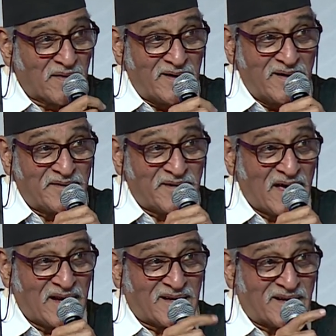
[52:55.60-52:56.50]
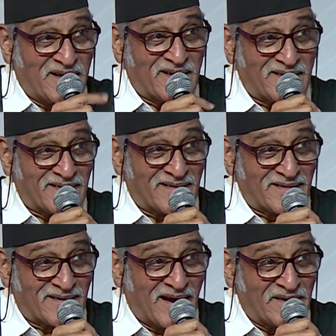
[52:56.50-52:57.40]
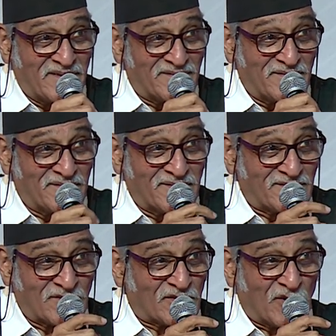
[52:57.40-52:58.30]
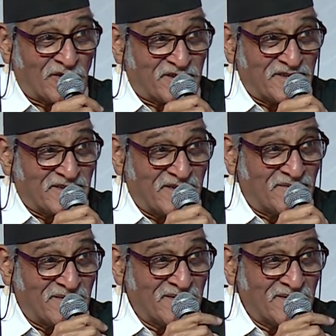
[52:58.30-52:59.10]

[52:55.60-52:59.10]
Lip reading: indirectly guide them, not ordering them,